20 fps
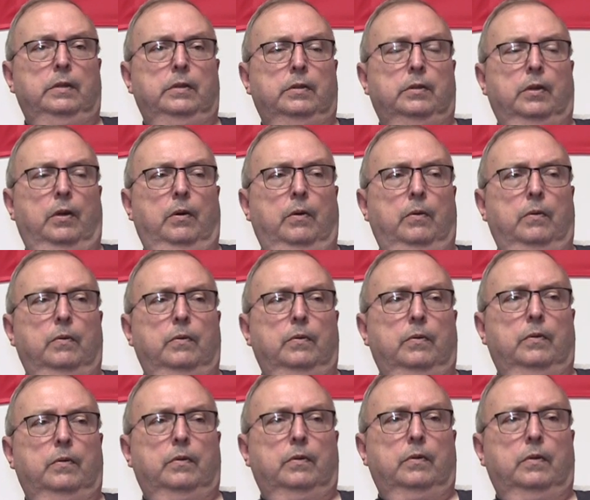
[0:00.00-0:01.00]
so
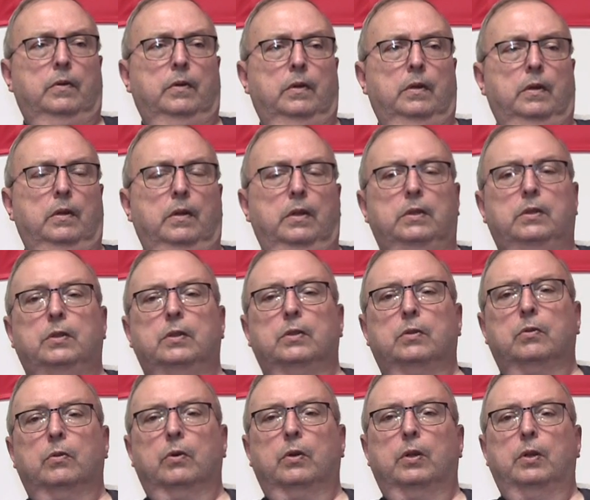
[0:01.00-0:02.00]
let's
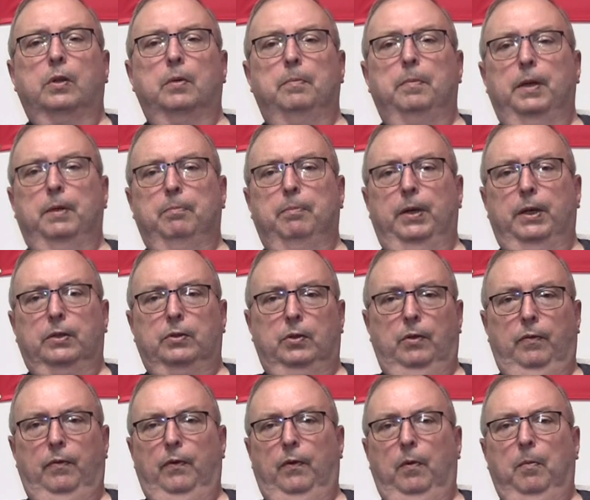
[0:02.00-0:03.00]
just look at the big
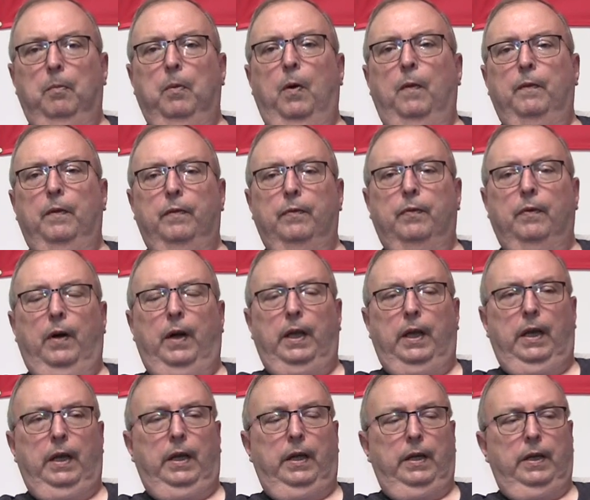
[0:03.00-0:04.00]
picture for a moment before i
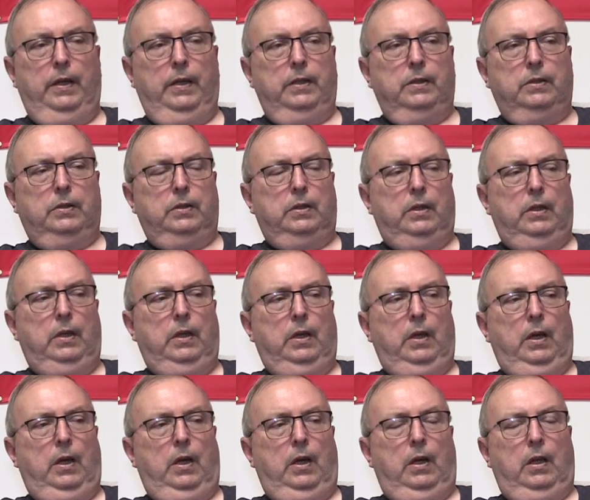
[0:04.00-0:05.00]
get into this
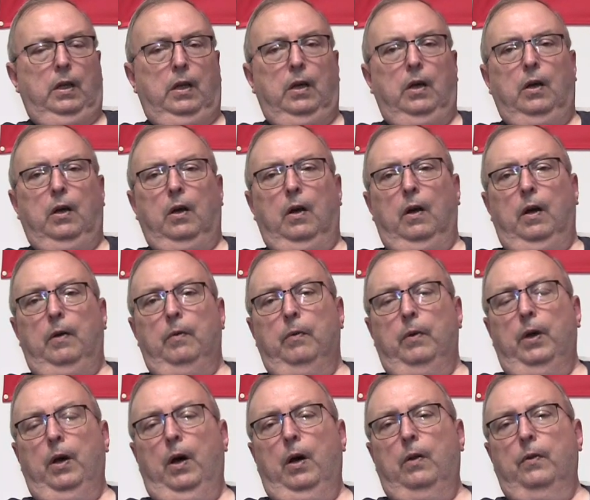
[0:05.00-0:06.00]
all right
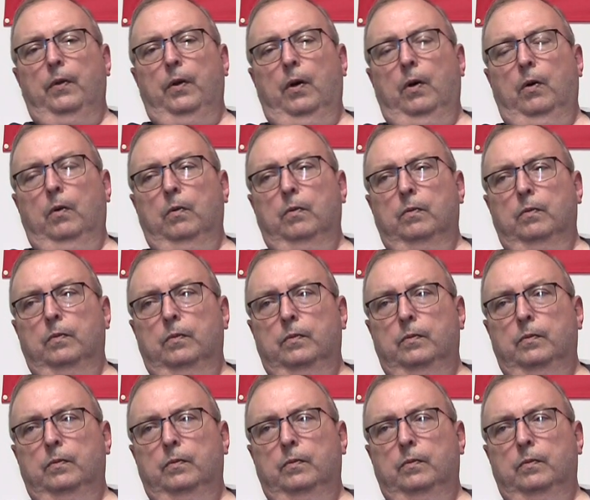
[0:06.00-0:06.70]
we all know